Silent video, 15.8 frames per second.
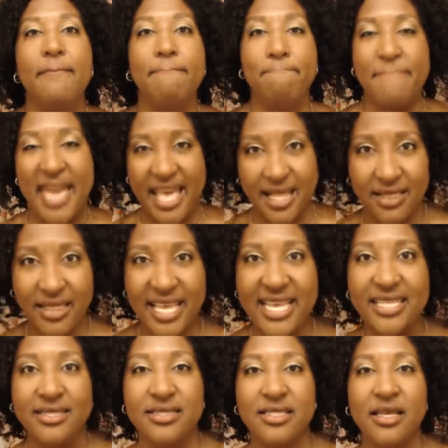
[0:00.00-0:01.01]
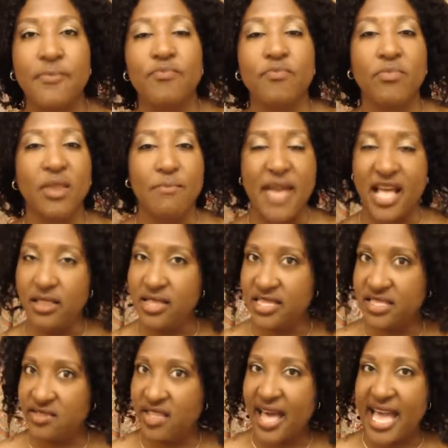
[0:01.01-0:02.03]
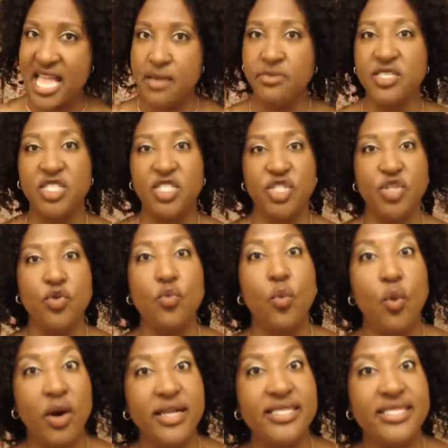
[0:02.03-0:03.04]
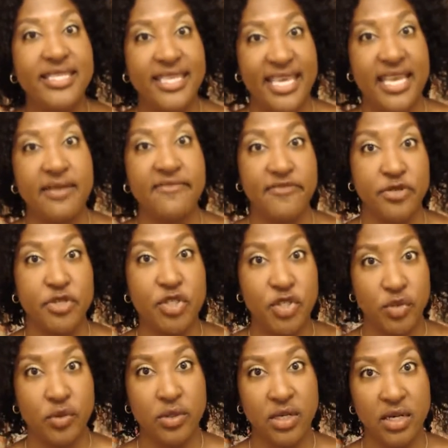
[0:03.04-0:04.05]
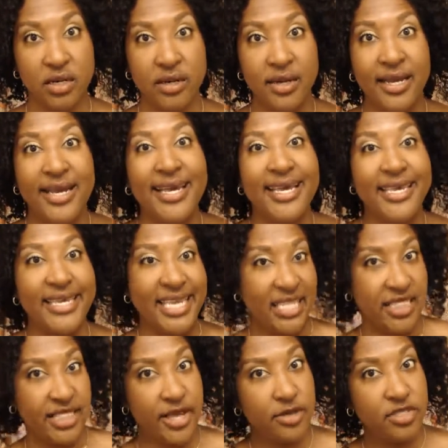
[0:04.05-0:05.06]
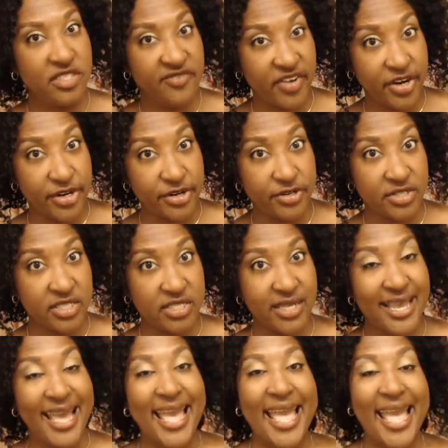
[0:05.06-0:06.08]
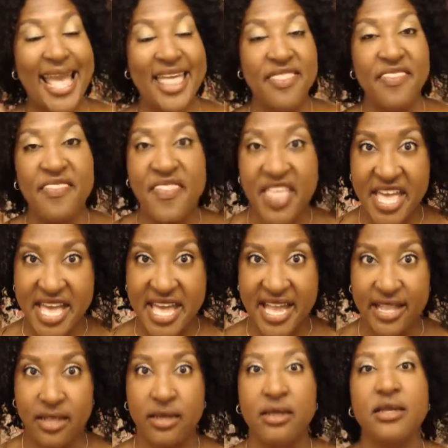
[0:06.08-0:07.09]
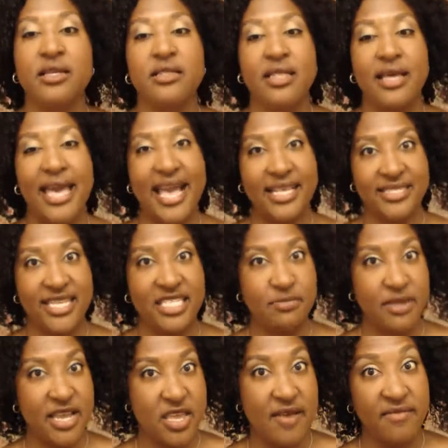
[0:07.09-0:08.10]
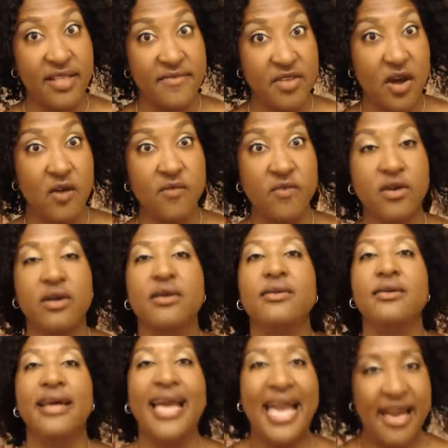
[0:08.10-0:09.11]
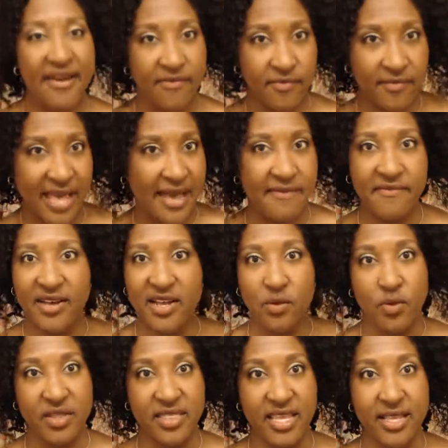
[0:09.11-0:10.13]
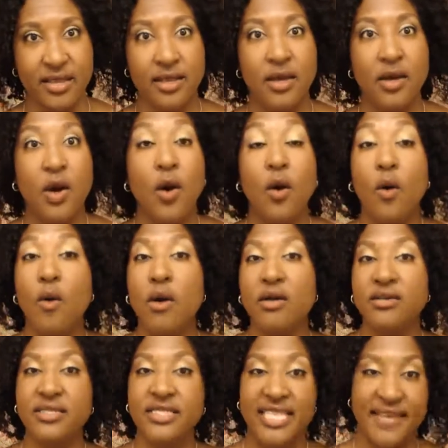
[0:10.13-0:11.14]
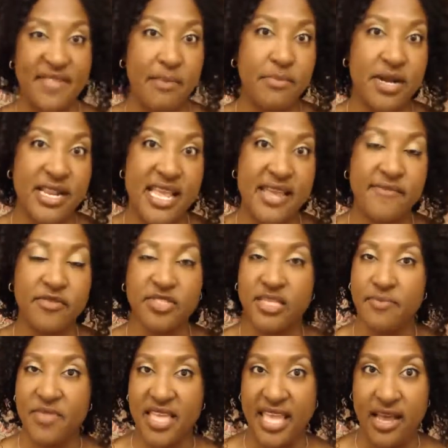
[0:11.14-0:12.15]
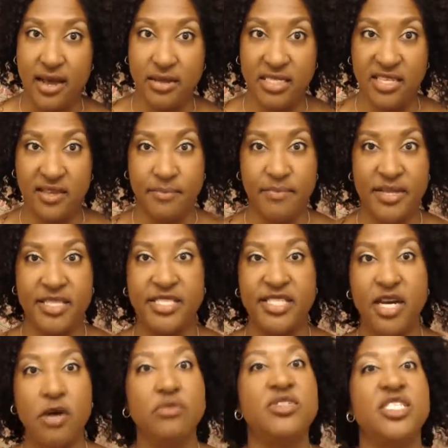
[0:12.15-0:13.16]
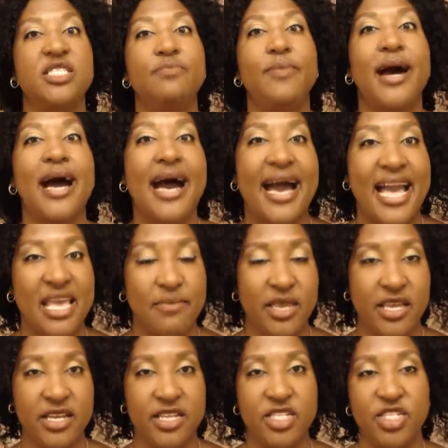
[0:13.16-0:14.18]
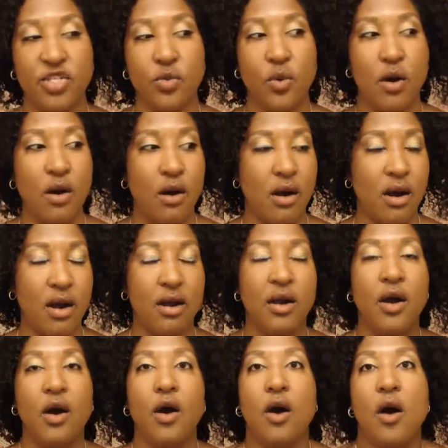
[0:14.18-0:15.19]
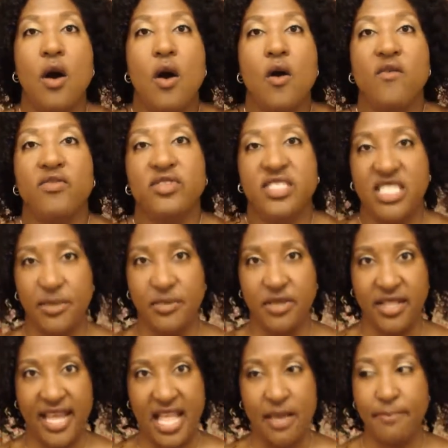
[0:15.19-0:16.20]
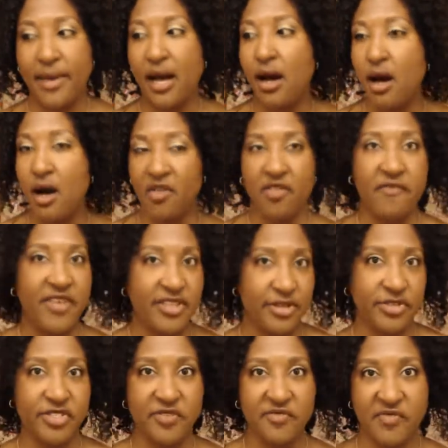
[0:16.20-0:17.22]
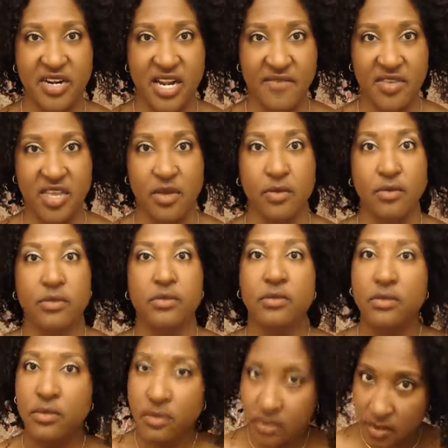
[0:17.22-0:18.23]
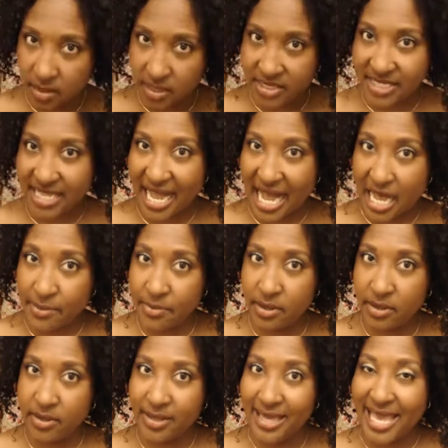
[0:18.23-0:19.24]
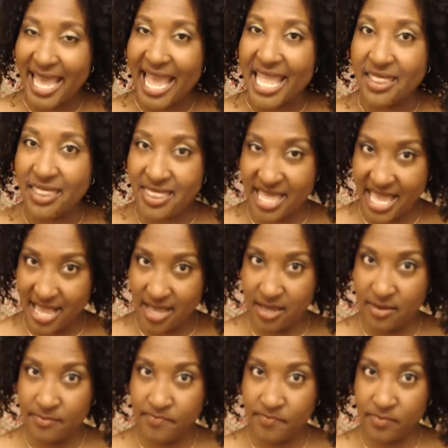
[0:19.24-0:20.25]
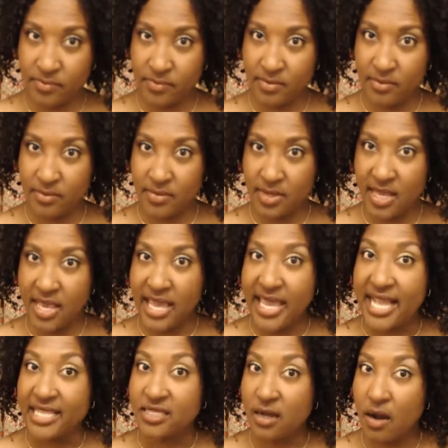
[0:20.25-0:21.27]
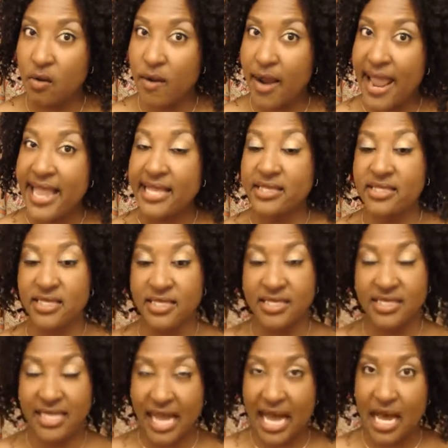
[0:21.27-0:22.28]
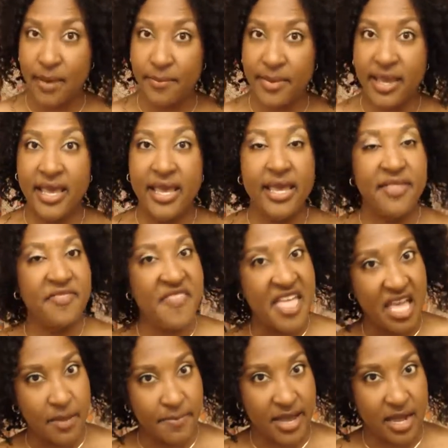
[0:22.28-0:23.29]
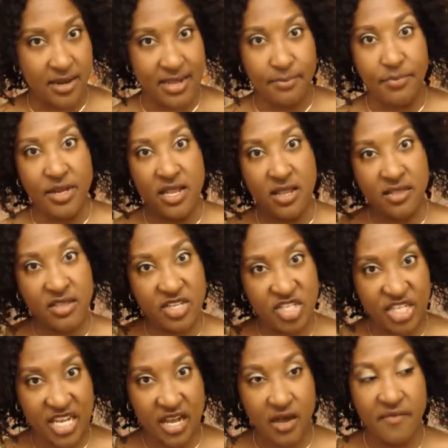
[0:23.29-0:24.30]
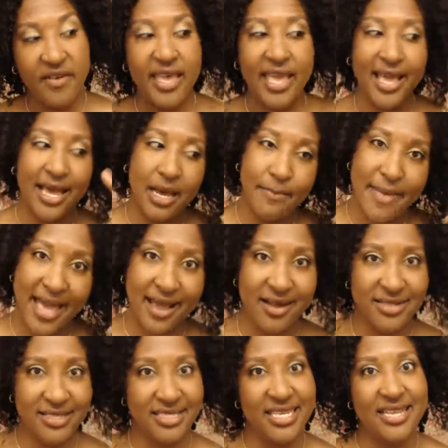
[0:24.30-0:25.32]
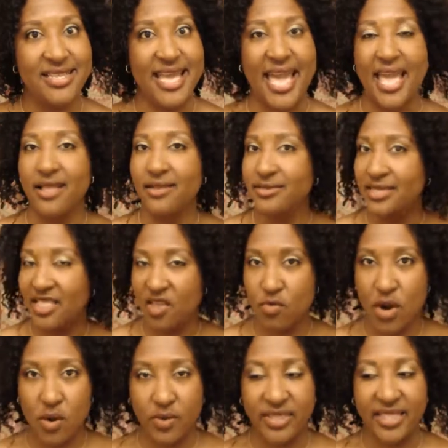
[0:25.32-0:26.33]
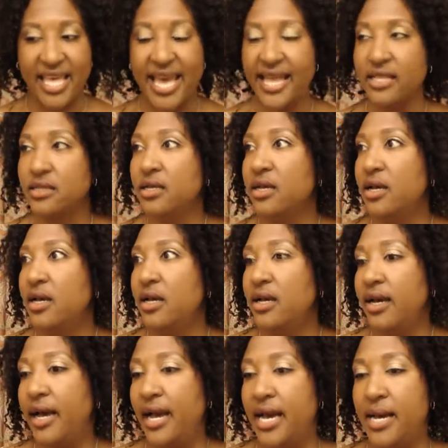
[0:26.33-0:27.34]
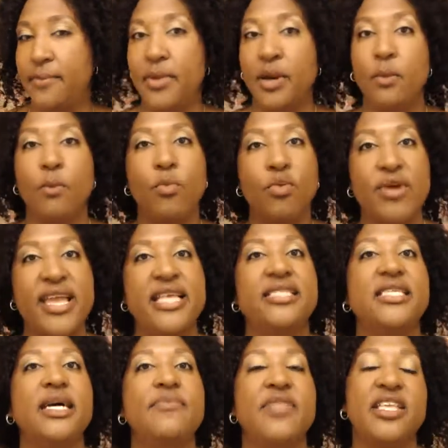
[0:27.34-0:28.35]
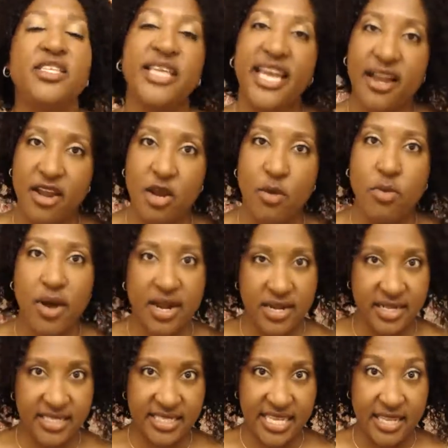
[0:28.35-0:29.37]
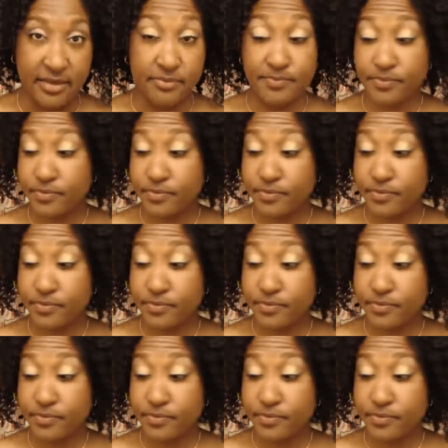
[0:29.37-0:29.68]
Make a list. Make a list of the items that you want to get for sure. Get those first, and then the excess money you have left over, have, have fun with it. Or save that money for something else. But don't just buy because you are overstimulated by all the vendors in front of you. Stop and think. It's all right to stop, think about it, put it on the shelf, and come back on Sunday. There's nothing wrong with that. Um, bring something to carry your products in.